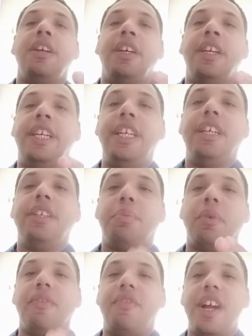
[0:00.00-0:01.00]
he needs
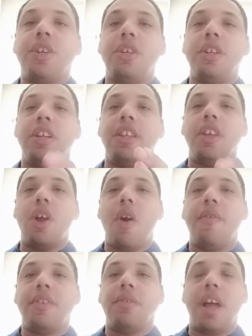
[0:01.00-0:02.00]
perfection in the
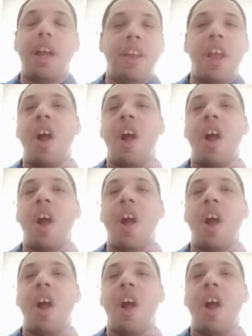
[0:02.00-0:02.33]
offensive line. Now,